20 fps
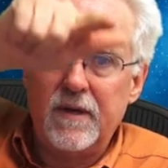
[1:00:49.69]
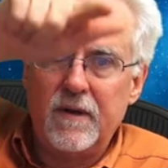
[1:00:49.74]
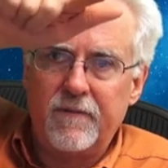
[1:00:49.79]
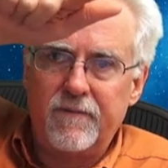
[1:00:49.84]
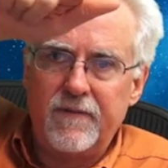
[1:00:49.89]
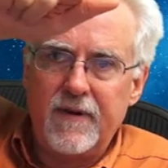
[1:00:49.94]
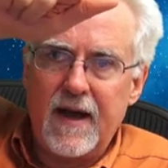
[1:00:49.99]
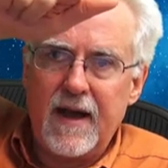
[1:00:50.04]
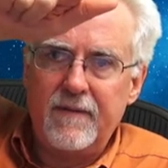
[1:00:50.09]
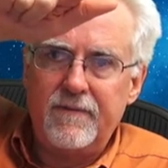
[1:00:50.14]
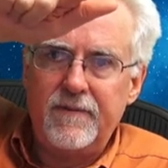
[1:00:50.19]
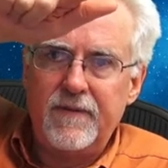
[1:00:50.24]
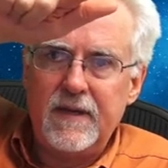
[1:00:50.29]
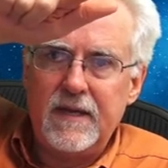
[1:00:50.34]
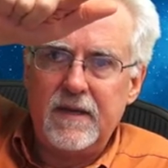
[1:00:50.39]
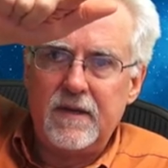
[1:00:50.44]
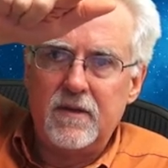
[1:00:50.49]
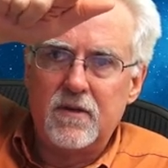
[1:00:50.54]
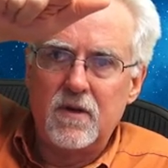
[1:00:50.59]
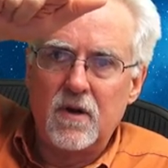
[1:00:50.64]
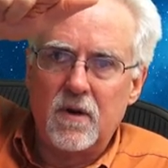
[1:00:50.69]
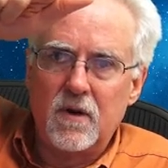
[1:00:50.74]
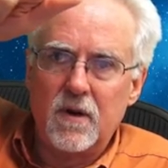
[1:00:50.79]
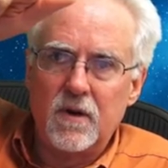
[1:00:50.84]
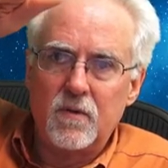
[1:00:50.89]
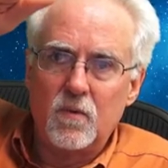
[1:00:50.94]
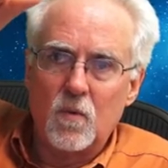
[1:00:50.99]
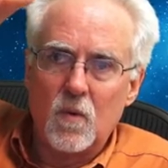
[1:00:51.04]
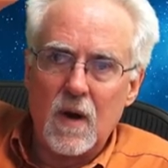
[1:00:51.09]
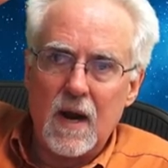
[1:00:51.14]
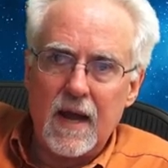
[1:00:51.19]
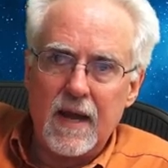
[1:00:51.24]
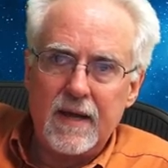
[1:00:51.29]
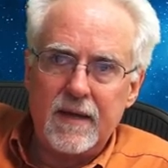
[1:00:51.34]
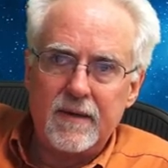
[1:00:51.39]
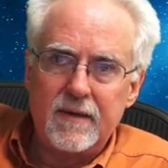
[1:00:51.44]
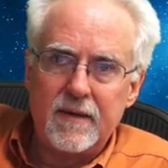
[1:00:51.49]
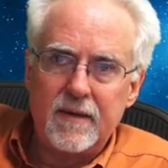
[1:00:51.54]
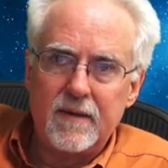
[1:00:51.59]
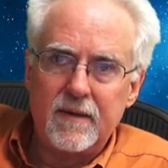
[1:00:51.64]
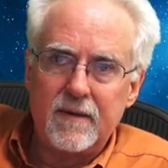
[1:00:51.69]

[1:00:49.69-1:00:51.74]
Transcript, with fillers: five feet, turn right,